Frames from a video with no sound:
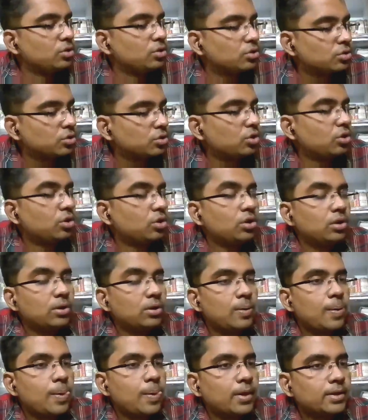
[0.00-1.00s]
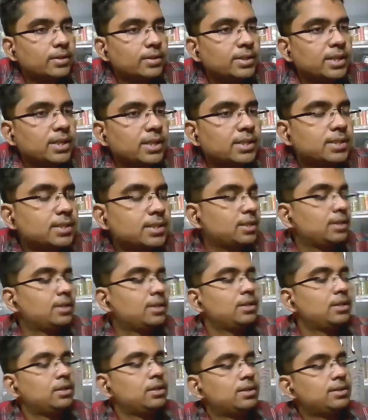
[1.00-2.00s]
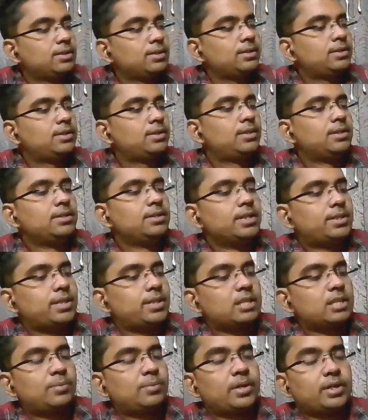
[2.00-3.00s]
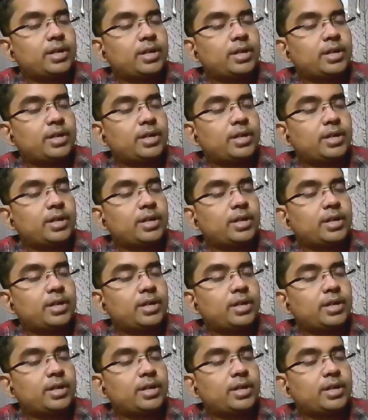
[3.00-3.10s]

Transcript: So this has been